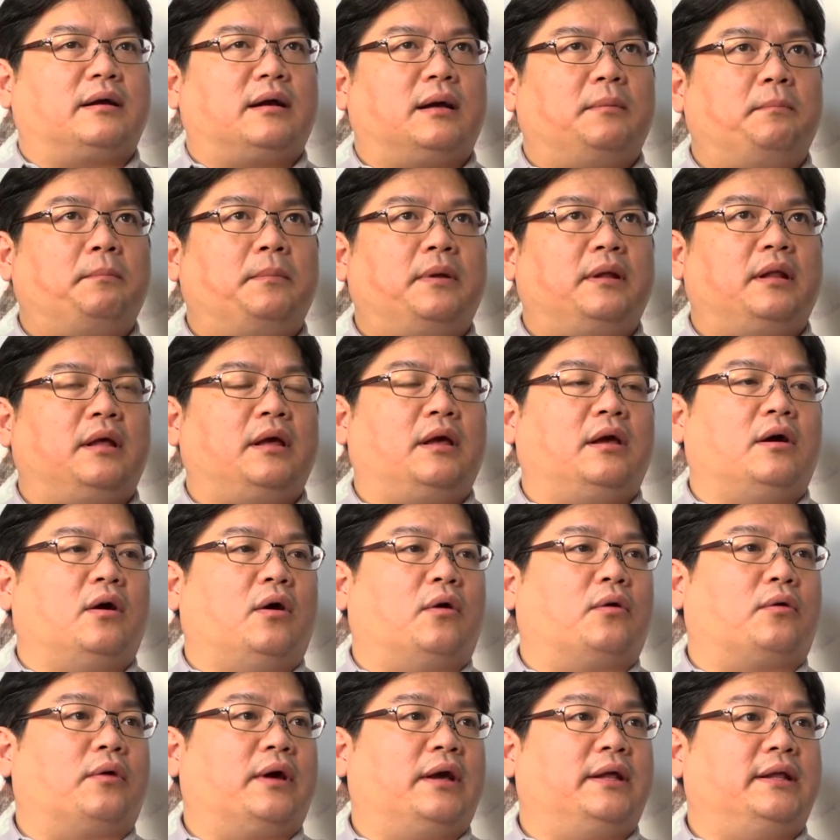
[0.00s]
company
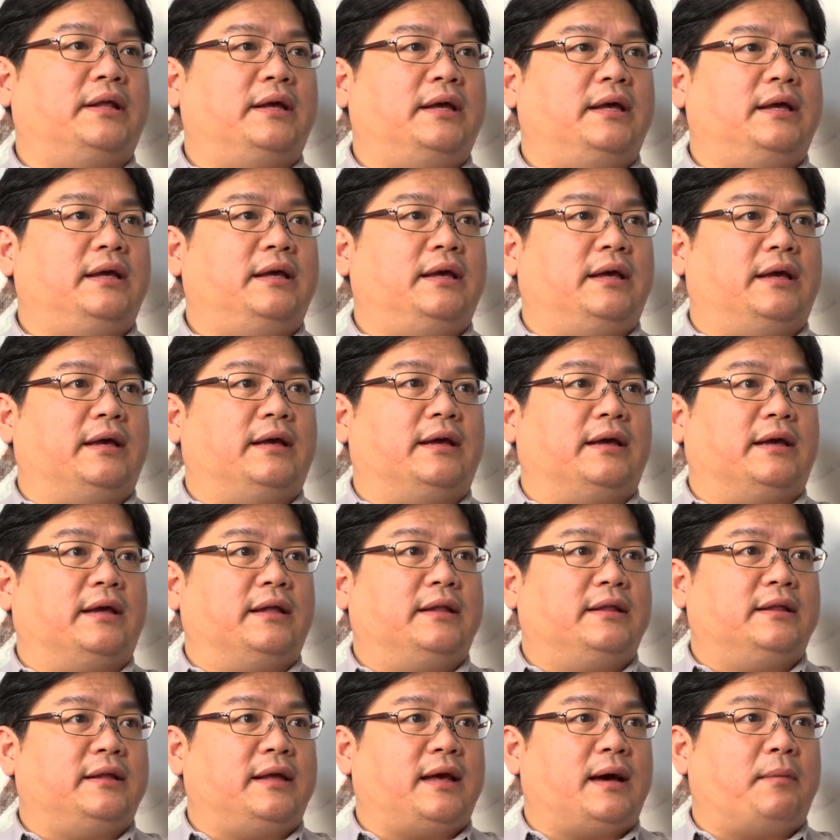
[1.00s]
already in
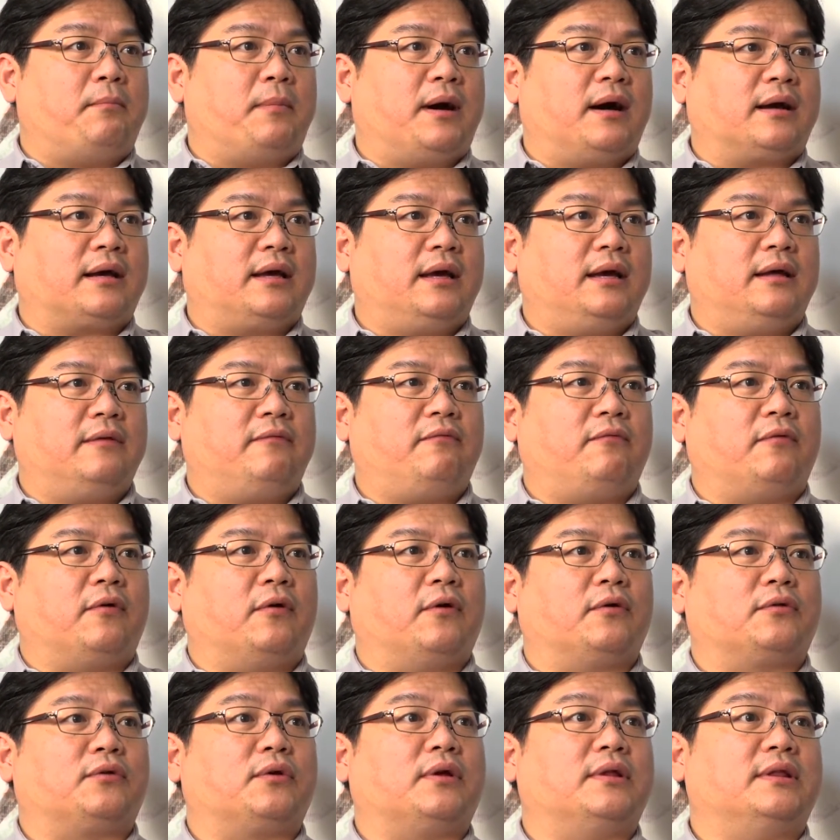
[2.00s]
India market
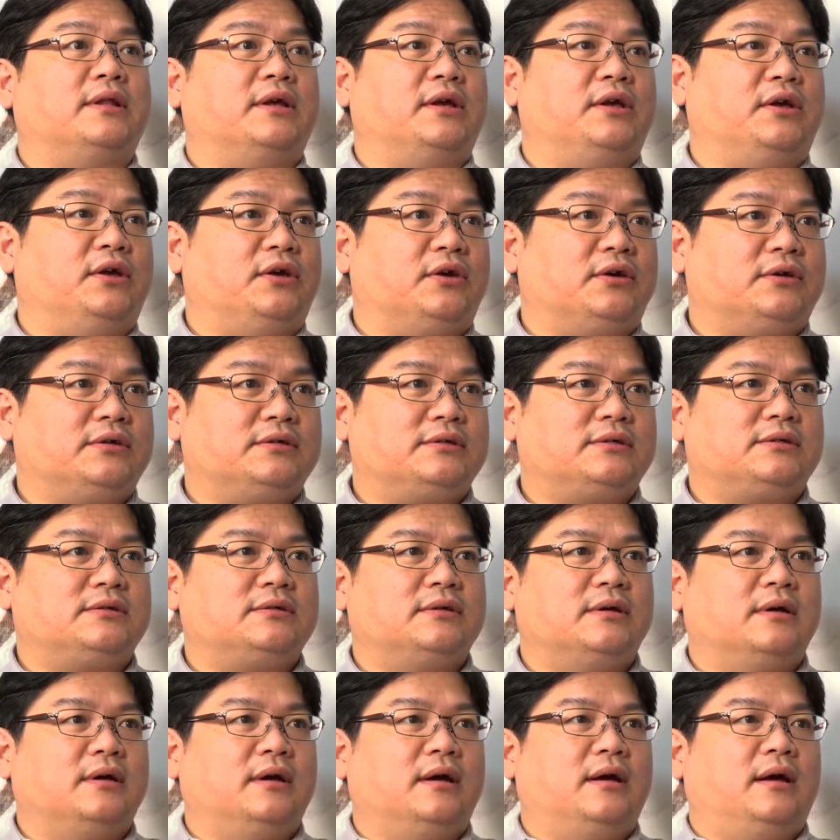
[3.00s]
for 20
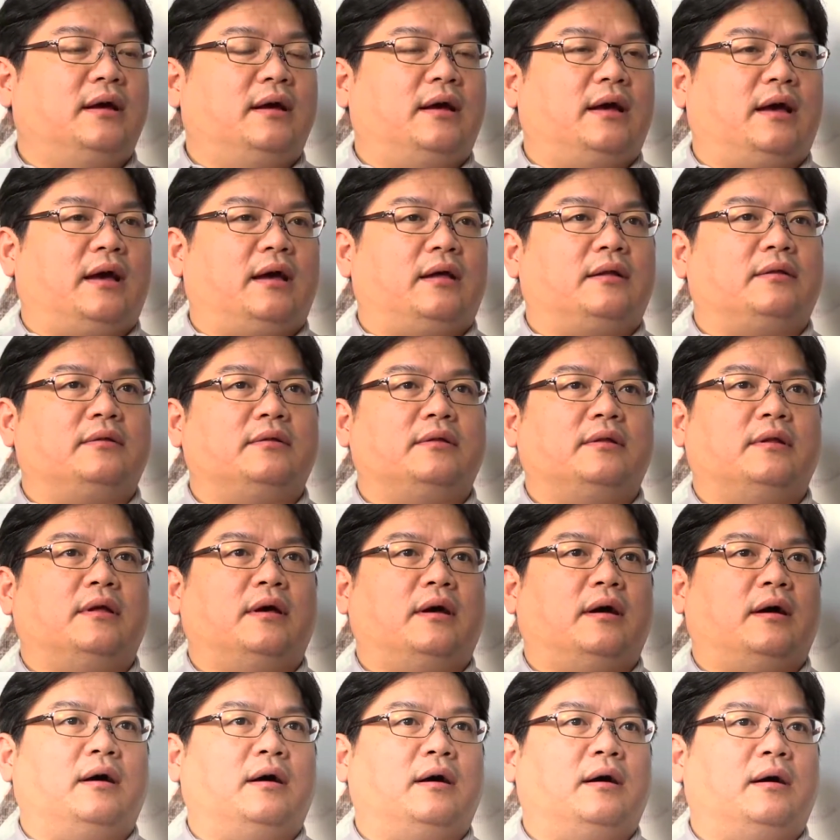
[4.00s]
years, and
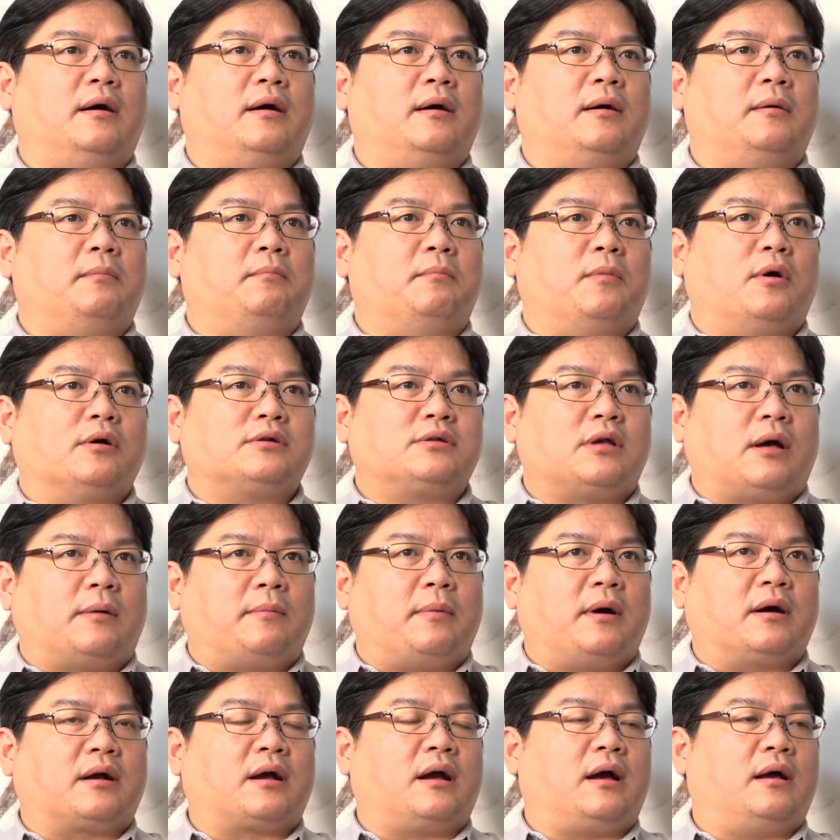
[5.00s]
most
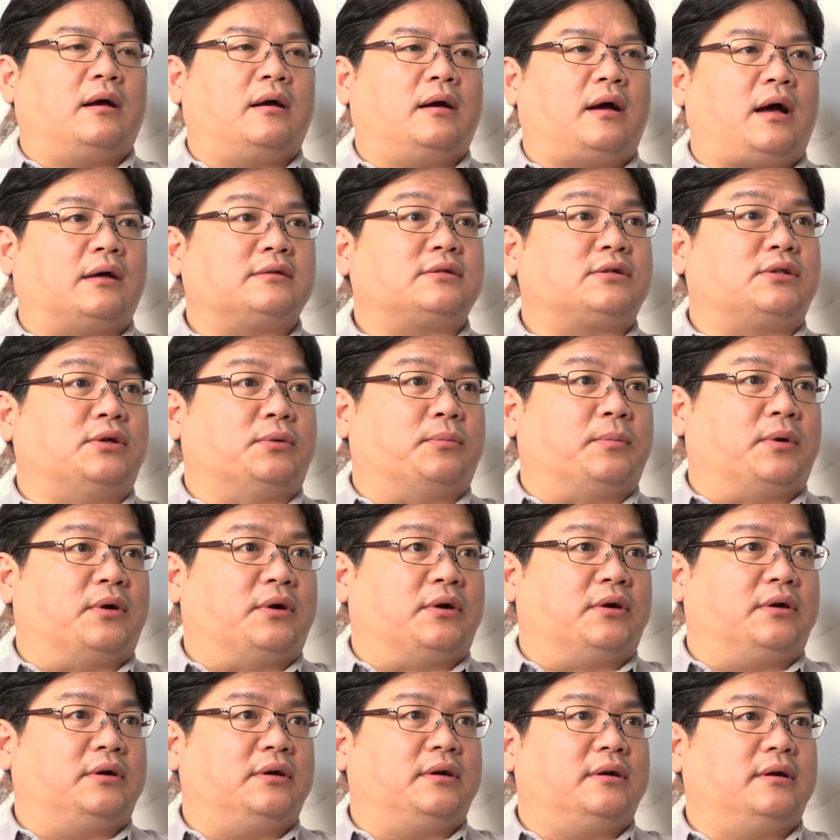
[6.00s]
of our
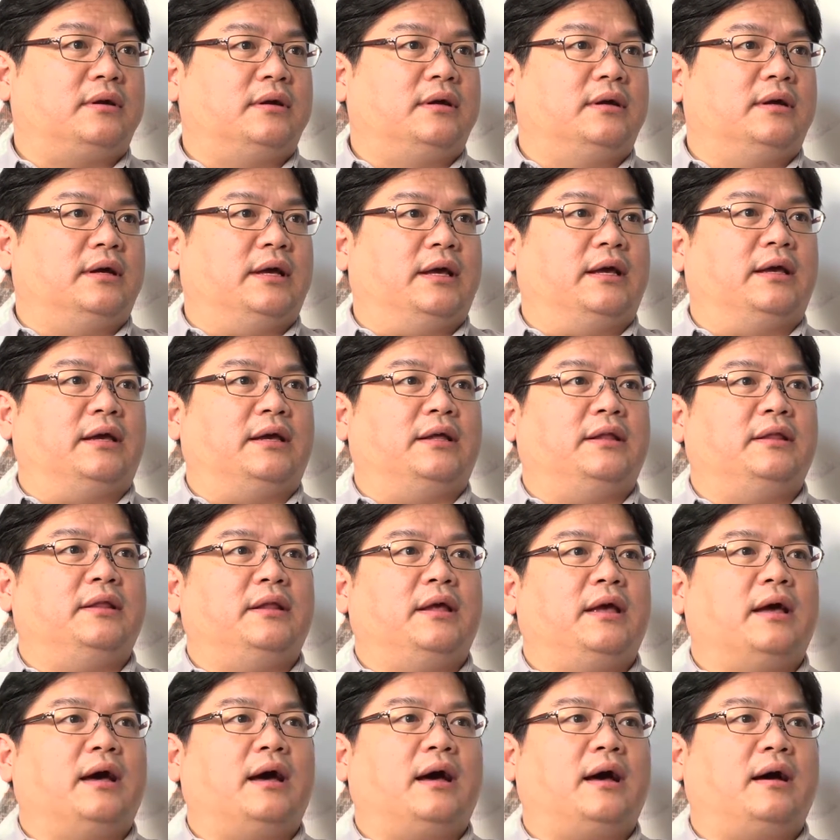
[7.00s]
customer in
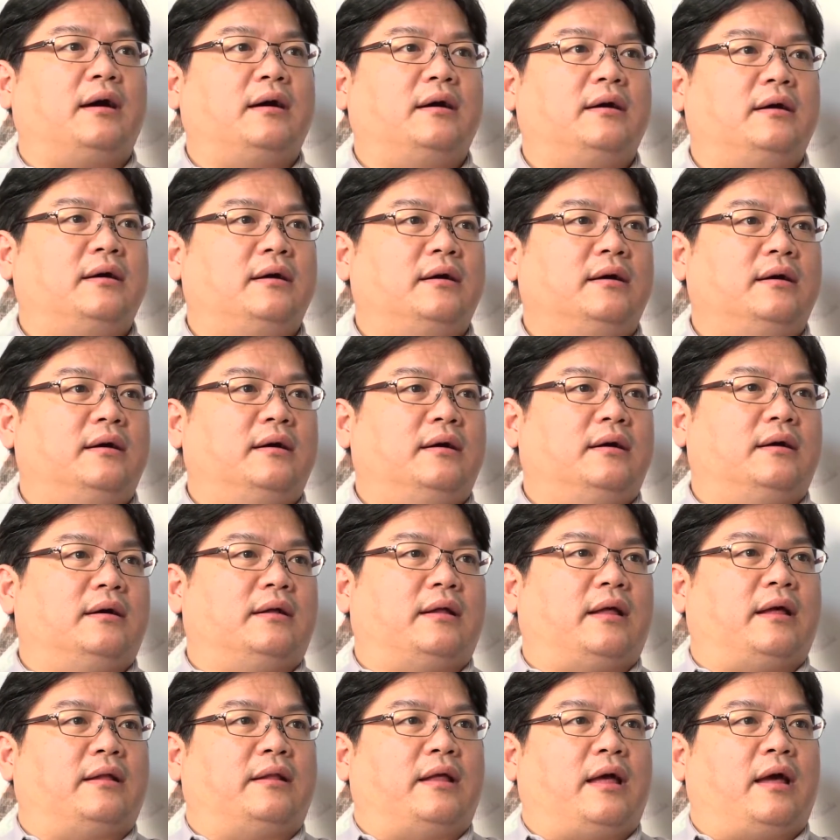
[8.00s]
India,
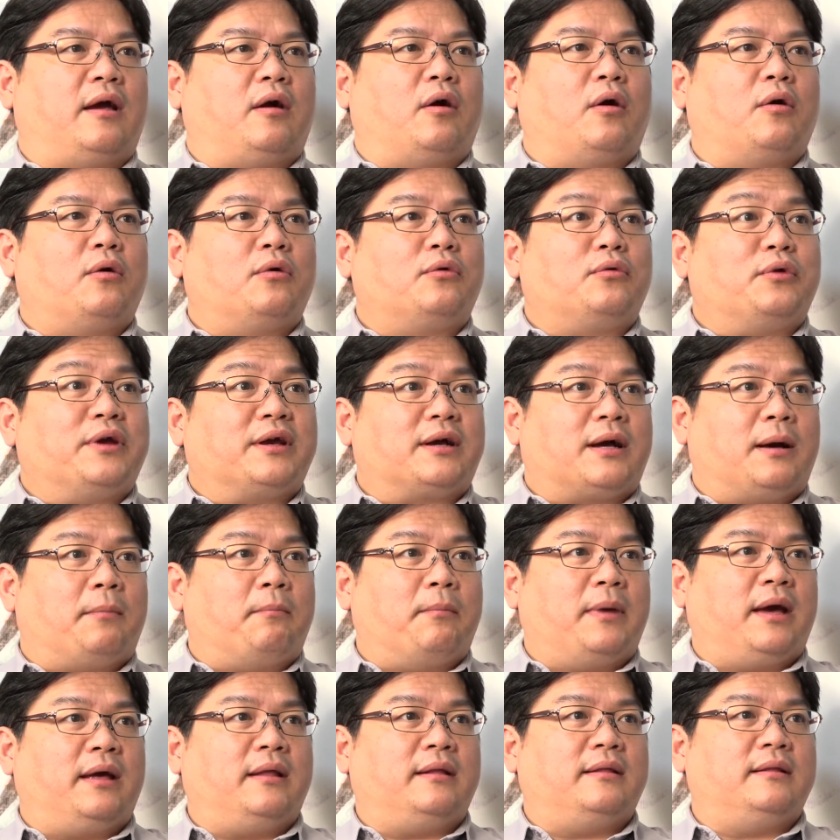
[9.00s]
they all
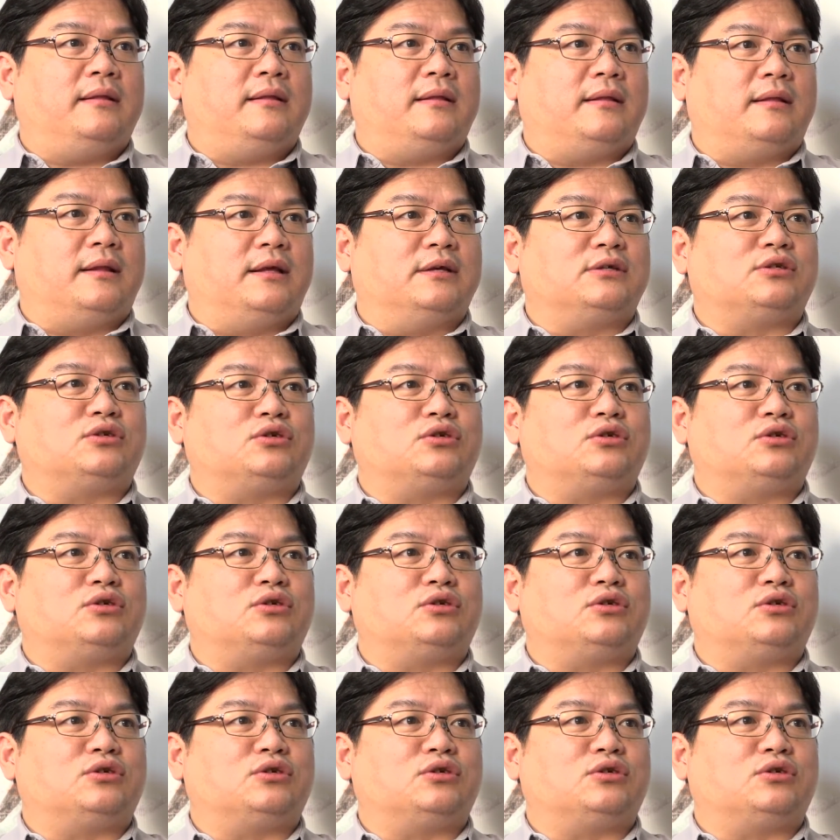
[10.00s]
recommend this